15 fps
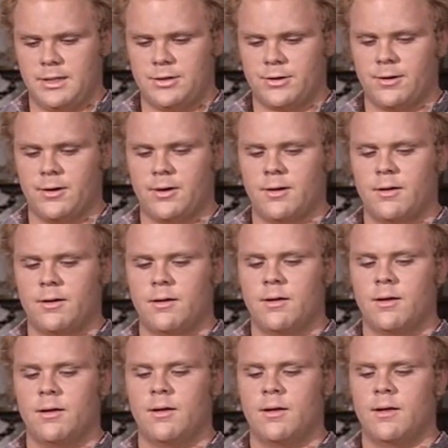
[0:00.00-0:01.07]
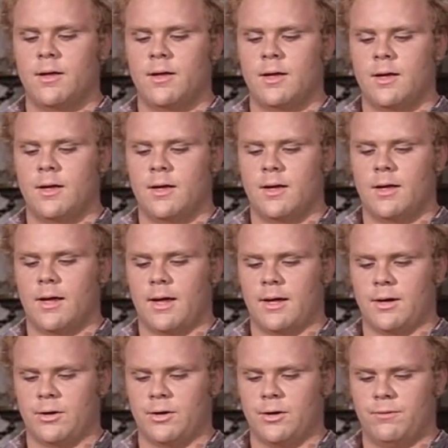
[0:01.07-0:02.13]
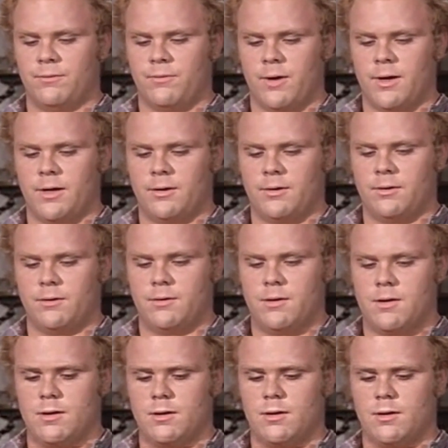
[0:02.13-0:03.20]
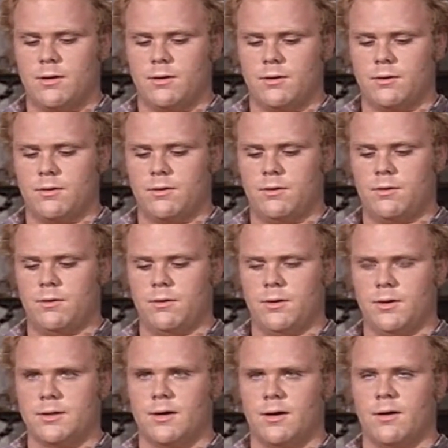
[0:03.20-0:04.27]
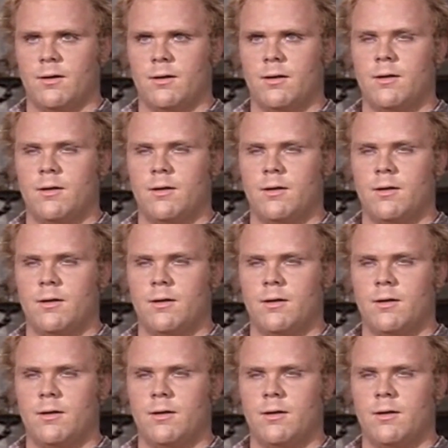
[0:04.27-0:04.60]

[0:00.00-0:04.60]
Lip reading: images of Charles Ingalls diligently working in the fields, Caroline